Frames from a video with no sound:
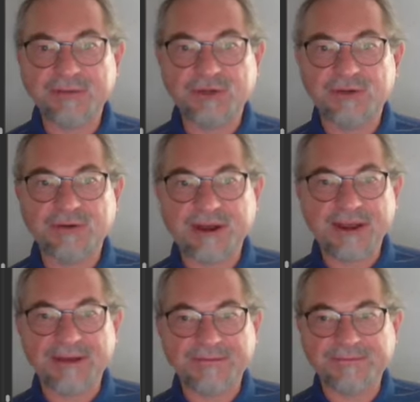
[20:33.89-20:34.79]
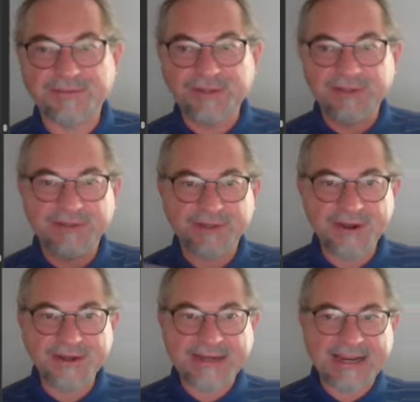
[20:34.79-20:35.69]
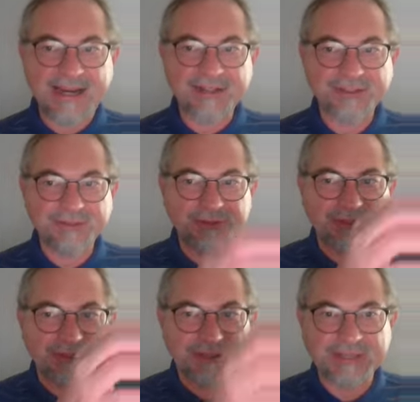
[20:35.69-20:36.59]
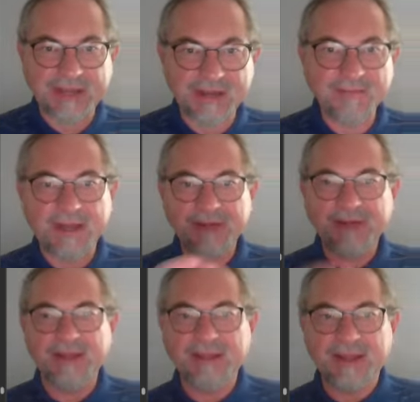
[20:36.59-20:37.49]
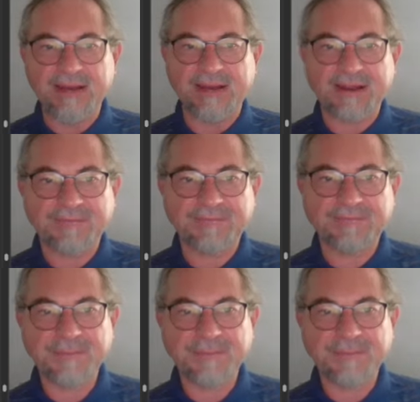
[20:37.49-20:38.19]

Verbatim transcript: So I have the entire cache which is same and E and F.